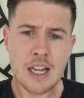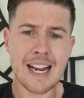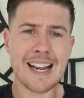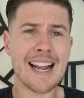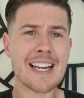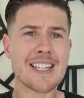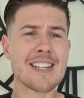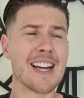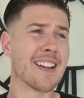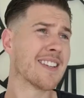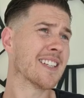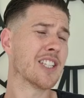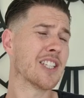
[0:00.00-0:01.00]
Lastly, I
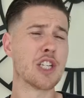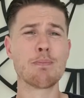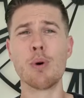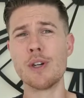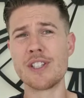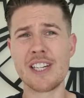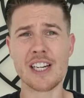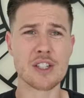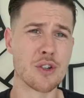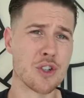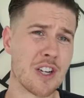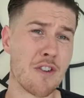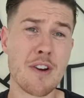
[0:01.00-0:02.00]
think this is point 6 or
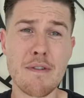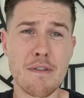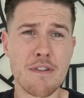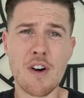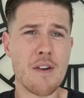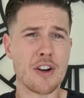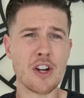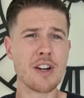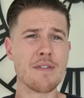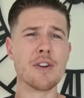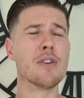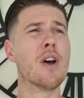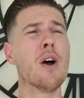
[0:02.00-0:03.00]
7 or even 5, I don't
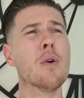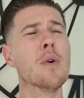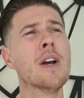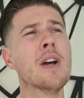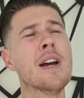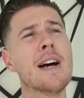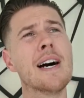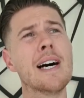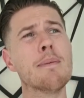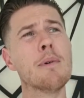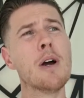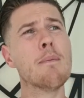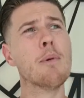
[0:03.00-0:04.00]
even know.
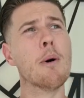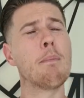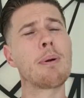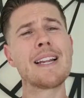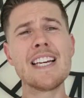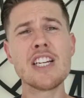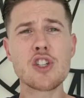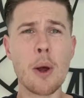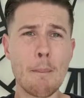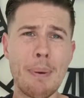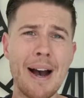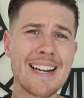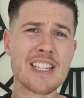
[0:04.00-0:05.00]
But please
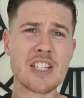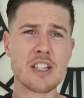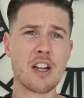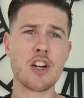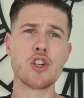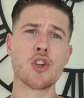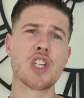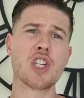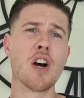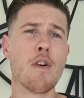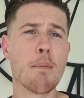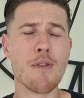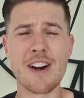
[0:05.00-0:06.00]
don't pedestalize yourself
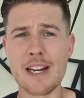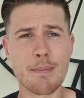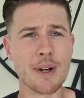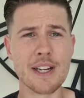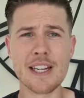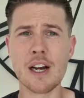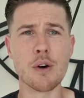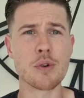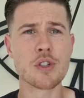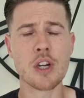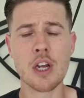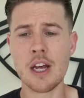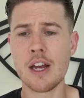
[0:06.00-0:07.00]
above anybody
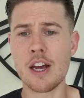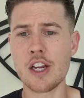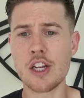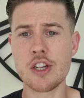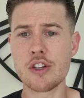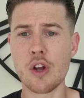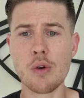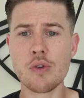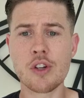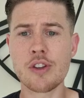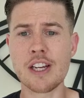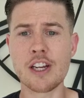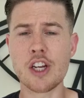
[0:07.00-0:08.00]
else. Don't
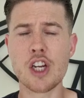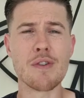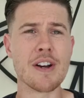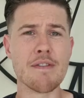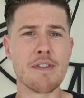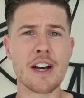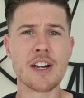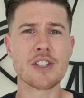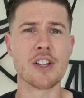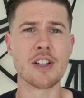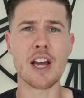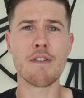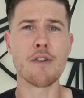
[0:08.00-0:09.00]
think you're an investor,
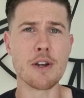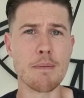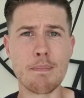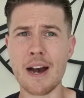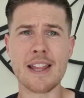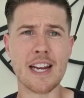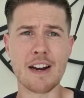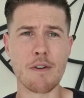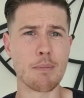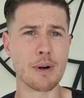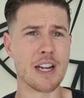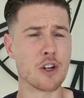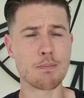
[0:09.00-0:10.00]
therefore you're better than
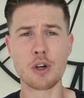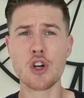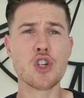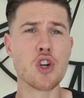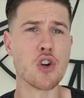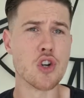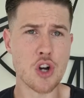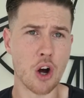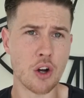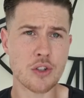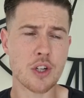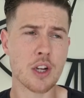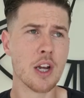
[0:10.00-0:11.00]
everybody else, because you're
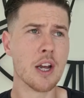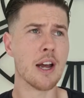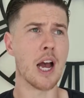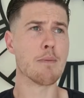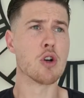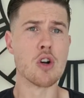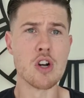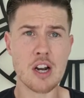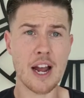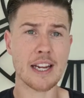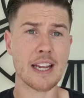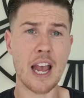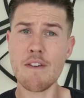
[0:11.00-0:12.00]
not. You're
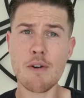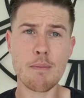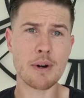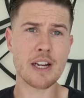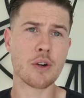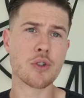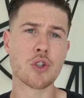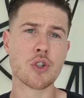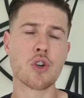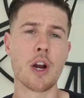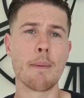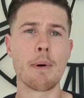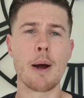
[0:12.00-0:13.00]
like everybody else that's
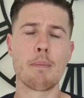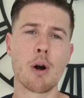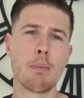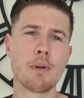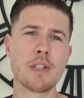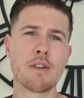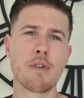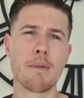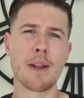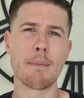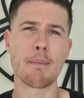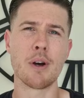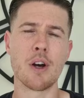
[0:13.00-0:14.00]
trying to buy property from
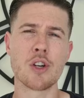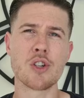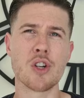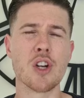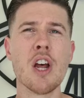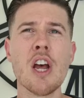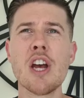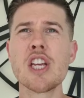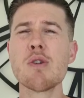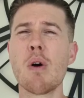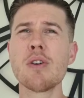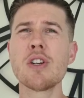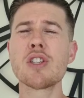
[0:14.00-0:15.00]
that person.
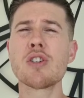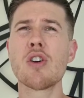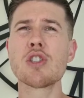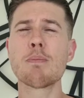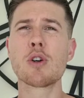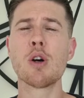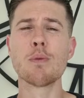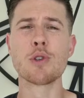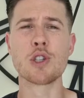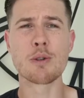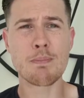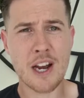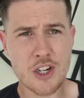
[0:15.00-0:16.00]
You only start to become
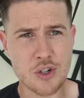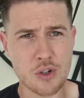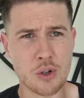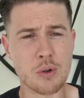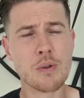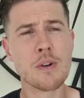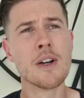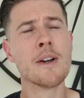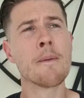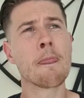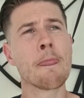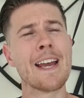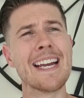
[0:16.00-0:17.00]
special
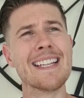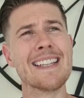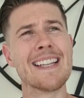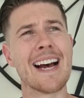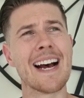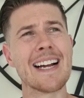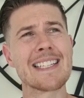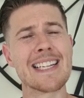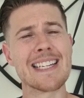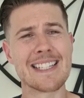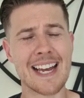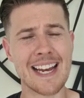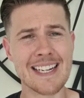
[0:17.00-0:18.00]
in that
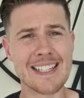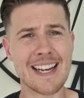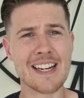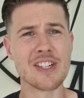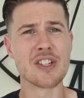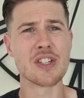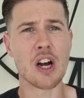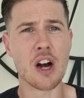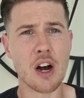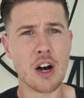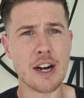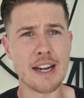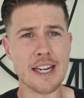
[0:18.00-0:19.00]
estate agent's
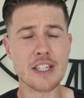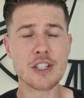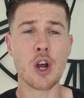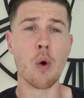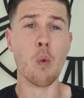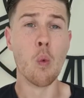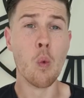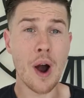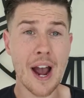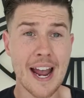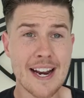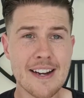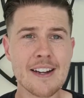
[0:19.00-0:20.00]
eyes
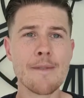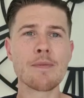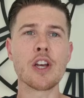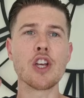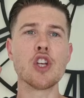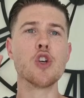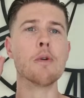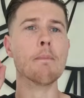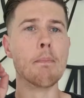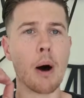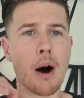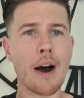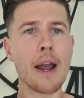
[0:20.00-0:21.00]
when you
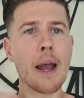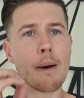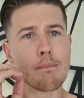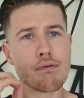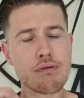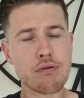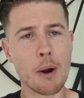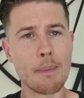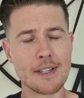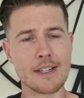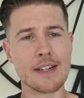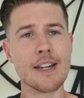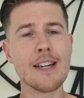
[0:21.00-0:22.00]
buy a
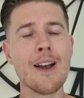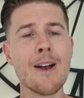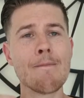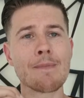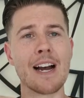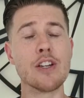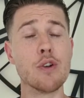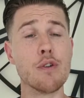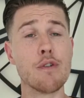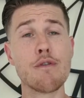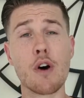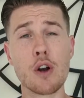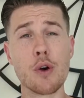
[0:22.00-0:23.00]
property and you
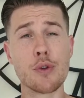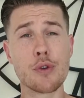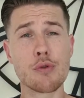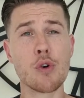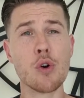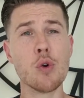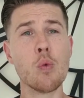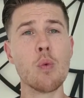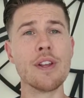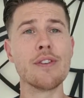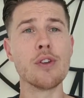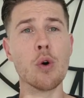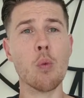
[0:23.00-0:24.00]
follow through
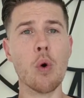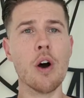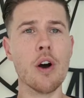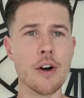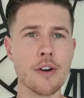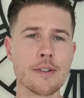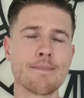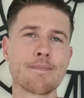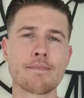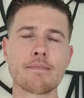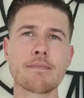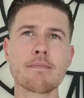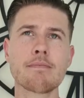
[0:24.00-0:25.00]
with your word.
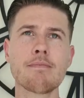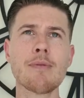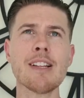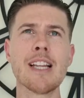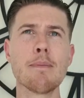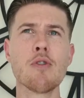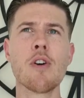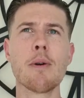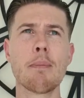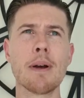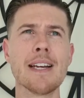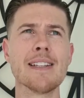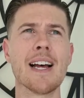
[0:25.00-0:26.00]
Let me
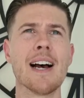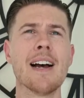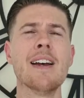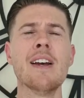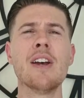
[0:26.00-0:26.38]
repeat that.